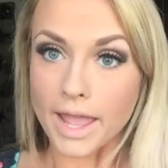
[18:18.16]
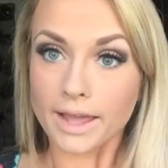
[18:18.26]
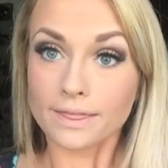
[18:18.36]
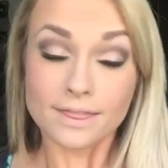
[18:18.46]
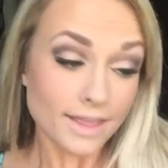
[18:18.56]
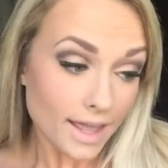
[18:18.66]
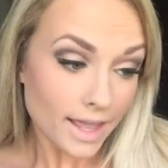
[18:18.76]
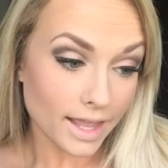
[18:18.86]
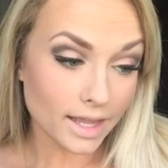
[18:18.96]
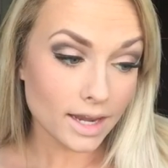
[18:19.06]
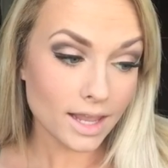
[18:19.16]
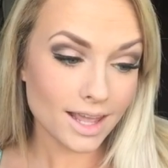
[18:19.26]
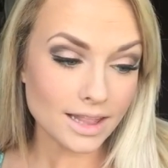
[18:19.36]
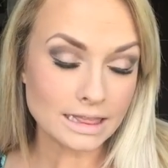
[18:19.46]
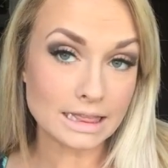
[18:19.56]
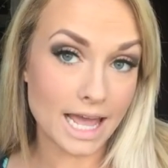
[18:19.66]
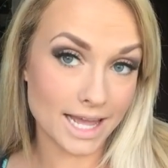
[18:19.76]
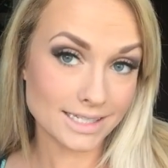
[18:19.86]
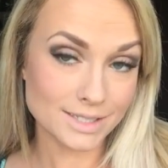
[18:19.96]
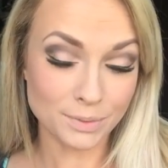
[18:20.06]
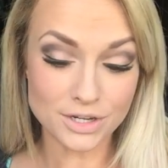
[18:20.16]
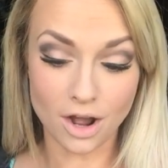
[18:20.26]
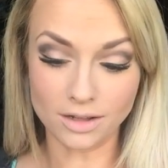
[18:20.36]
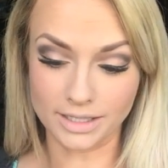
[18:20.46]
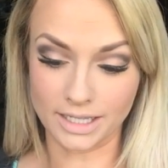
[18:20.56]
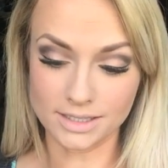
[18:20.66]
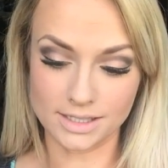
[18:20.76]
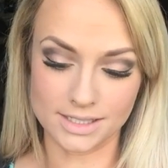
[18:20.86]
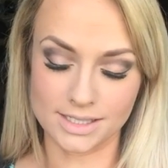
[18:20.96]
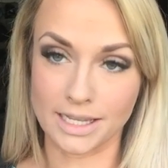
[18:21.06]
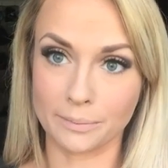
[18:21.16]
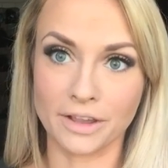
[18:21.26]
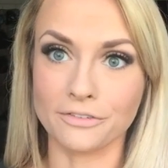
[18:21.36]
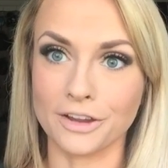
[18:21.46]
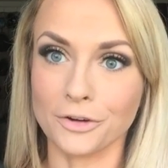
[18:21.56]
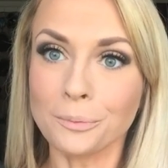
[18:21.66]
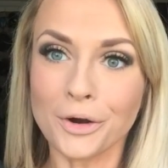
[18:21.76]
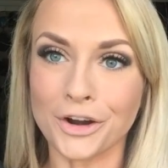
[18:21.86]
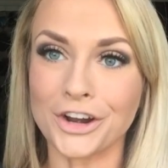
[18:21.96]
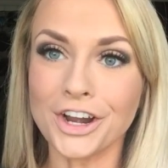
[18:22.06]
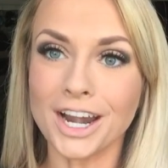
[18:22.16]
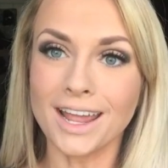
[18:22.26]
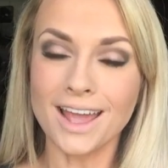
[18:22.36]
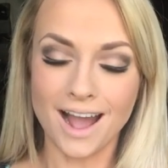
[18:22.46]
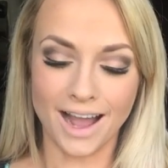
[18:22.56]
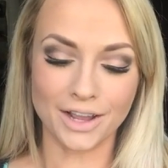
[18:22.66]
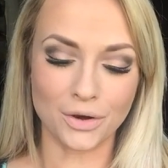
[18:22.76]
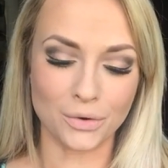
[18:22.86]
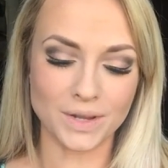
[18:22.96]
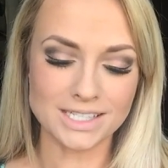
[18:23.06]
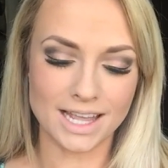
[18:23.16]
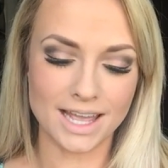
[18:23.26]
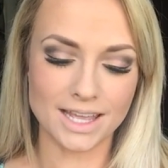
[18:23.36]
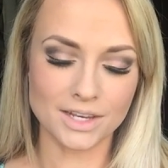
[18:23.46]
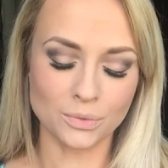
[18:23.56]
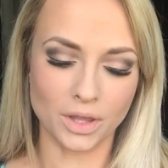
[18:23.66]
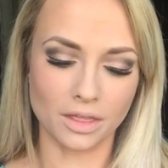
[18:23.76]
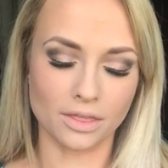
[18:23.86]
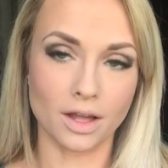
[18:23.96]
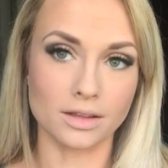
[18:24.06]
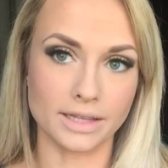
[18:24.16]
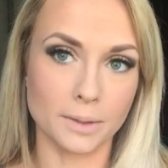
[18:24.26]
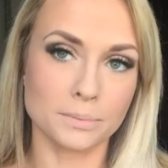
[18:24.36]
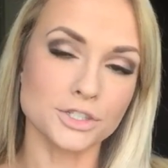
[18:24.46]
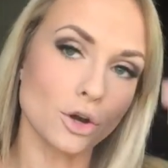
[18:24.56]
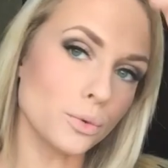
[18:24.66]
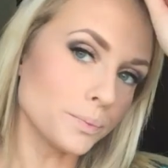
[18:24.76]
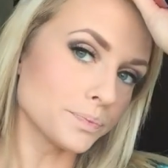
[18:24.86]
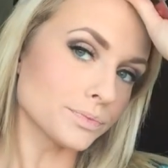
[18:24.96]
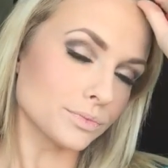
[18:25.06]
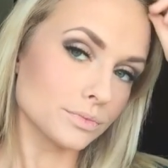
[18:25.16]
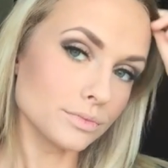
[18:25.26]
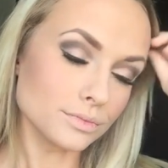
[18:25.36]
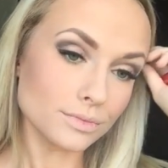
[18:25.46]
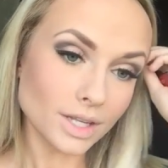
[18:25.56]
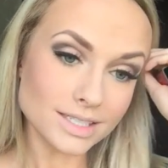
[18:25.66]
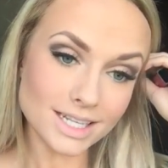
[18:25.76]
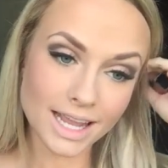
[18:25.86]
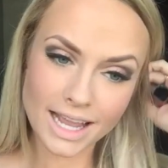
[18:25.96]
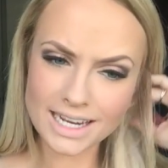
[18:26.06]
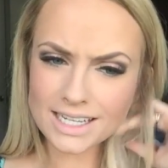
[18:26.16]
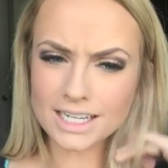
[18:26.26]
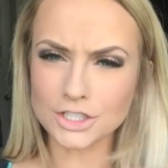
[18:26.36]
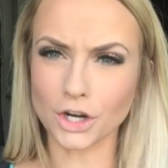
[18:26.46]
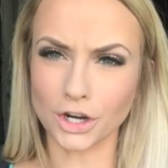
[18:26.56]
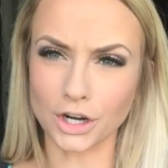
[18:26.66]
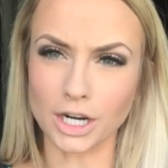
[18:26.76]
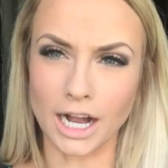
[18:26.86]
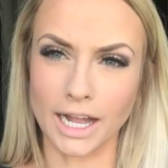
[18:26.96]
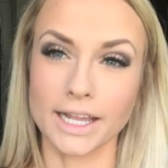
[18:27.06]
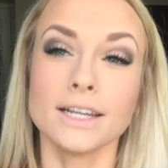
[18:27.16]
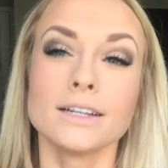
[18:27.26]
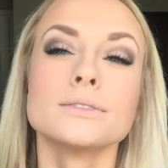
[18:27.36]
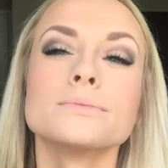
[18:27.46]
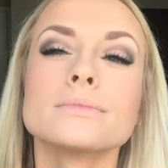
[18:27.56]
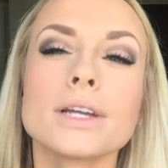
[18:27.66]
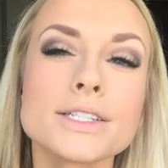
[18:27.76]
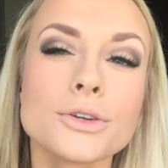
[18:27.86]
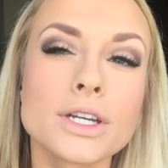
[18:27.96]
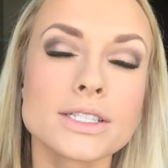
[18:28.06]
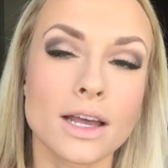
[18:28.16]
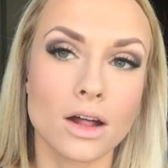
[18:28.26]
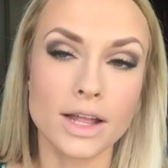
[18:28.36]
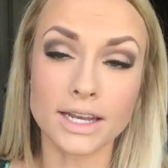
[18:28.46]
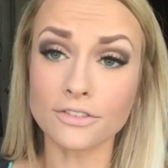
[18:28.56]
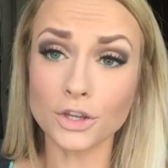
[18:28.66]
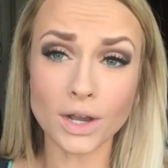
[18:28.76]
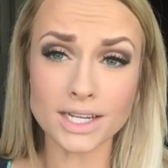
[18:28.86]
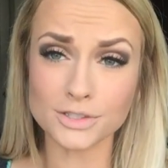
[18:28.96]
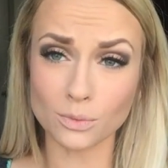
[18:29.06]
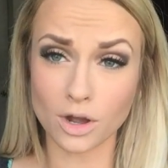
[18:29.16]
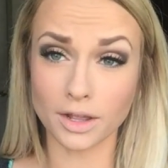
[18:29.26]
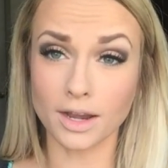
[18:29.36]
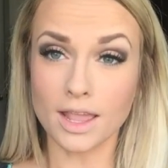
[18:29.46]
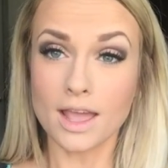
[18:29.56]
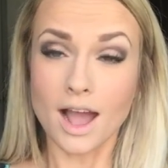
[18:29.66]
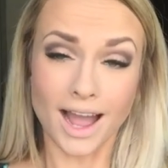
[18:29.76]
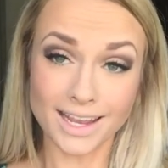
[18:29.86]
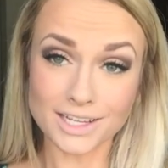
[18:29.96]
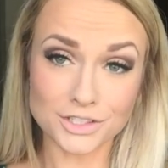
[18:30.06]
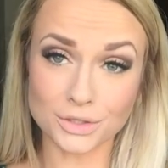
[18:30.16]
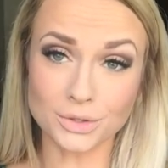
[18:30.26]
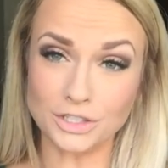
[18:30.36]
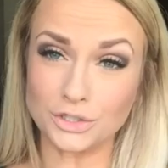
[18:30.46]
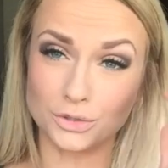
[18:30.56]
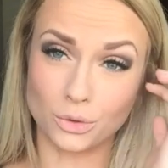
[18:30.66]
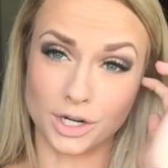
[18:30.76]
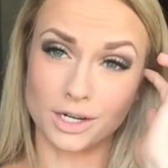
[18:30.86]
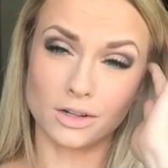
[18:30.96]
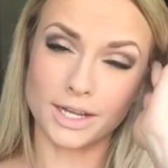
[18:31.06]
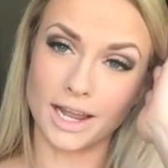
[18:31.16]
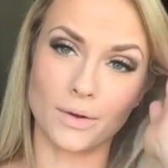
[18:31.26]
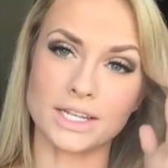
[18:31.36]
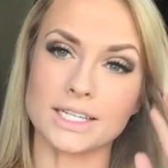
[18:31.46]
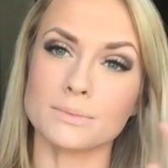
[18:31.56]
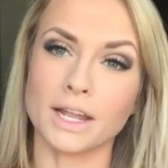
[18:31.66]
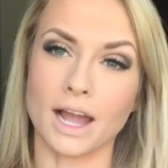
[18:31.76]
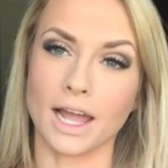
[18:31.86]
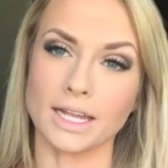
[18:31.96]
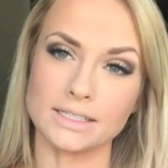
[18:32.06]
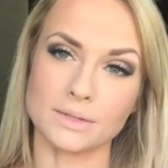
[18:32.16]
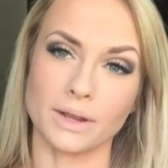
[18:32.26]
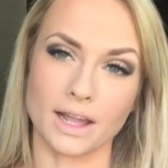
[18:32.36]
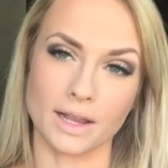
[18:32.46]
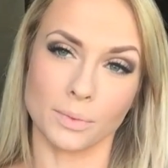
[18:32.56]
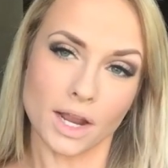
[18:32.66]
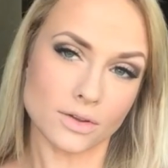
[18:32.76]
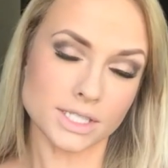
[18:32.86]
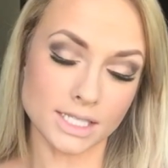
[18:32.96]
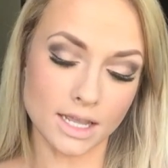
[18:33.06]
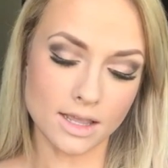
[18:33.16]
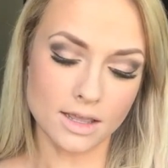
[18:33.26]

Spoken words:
and then last but not least, this is like my favorite part, I always end with a lip. So today I did a darker eye, as you can tell, and if you guys want, I can do a tutorial on how I did my eyes and my eyebrows.